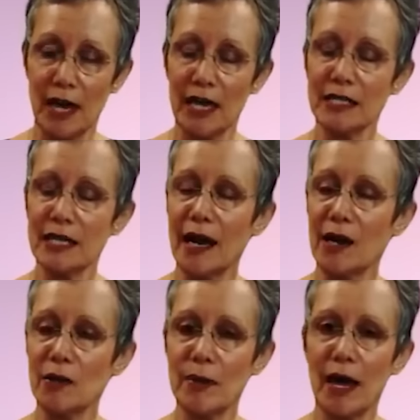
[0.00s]
and to
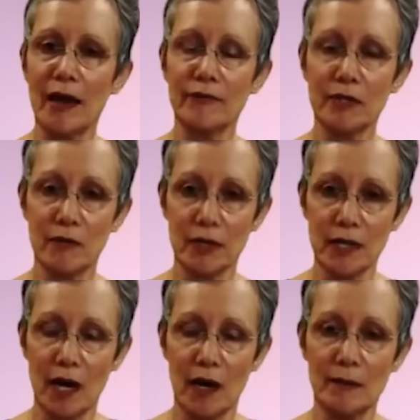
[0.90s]
help everyone
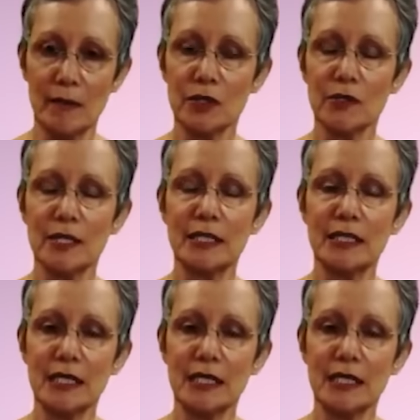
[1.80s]
come to a